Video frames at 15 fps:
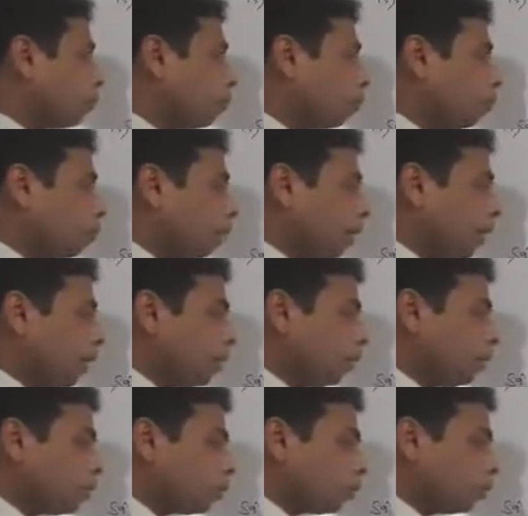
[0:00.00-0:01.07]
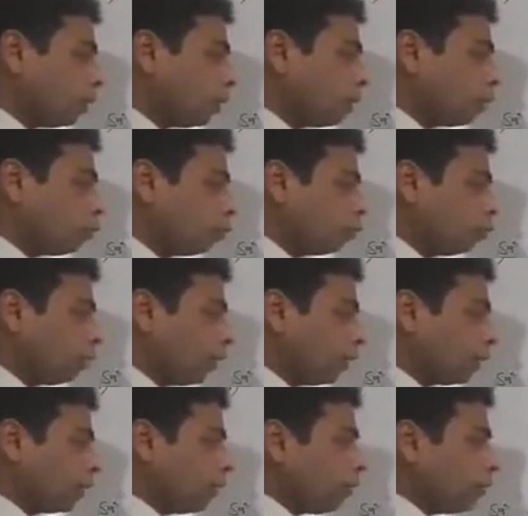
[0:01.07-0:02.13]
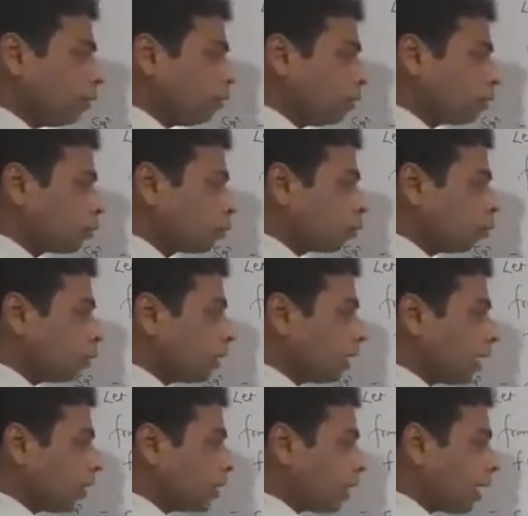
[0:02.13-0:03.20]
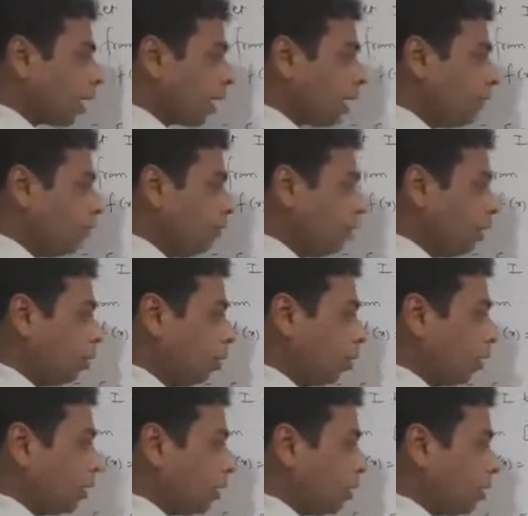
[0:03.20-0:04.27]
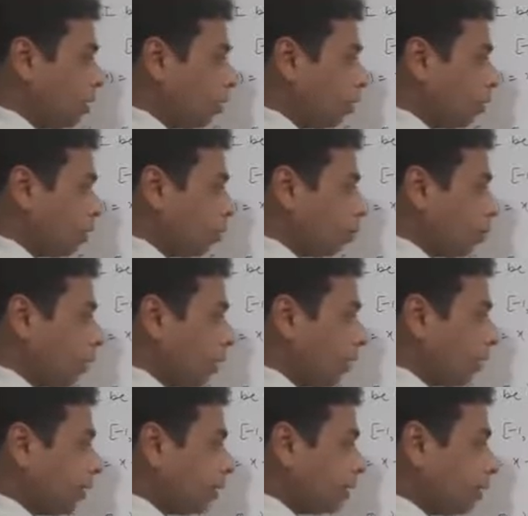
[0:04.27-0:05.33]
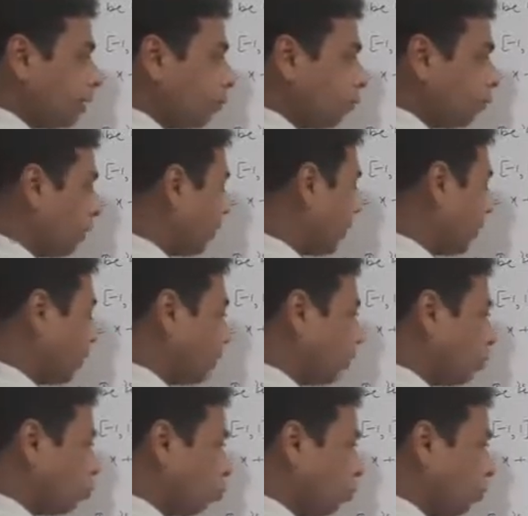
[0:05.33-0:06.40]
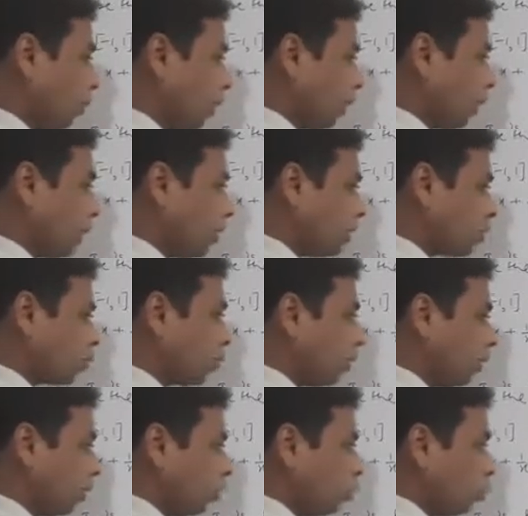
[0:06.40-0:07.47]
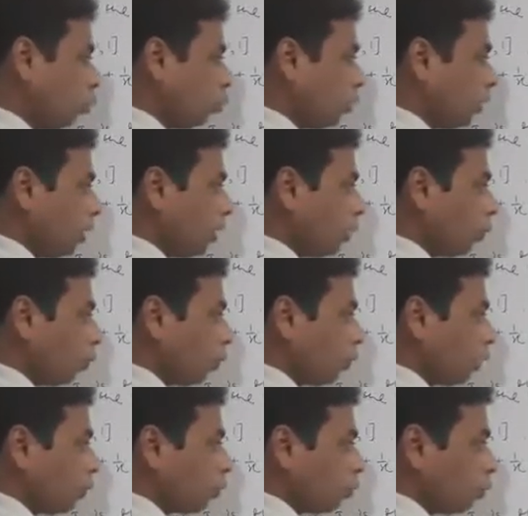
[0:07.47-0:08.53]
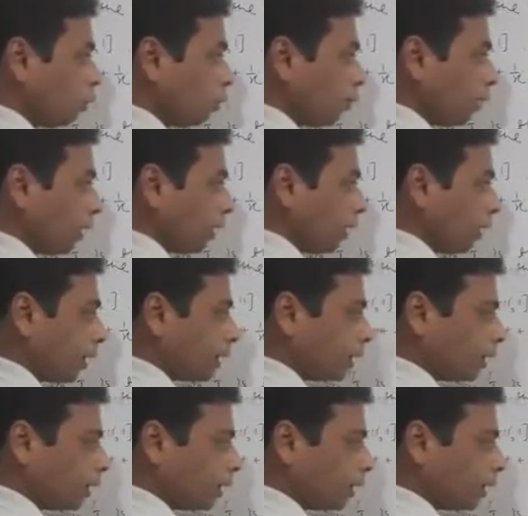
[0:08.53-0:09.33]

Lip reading: minus 1 to 1, so that I will be minus infinite to minus 1 union 1 to infinite.